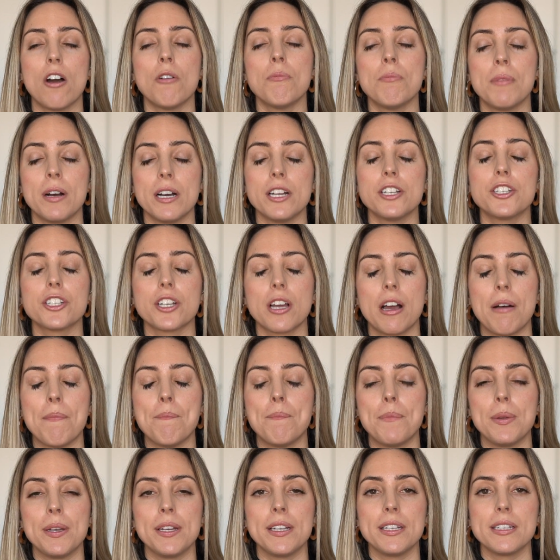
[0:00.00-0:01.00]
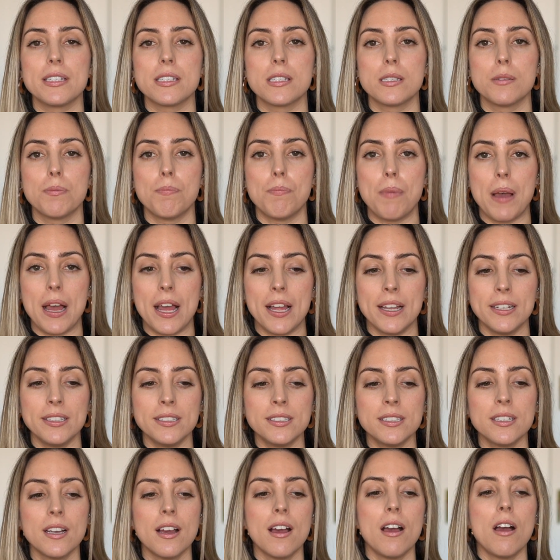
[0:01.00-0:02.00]
how much companies
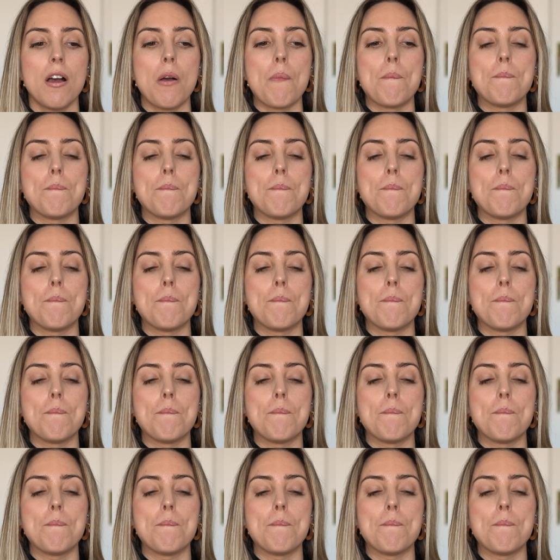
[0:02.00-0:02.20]
spend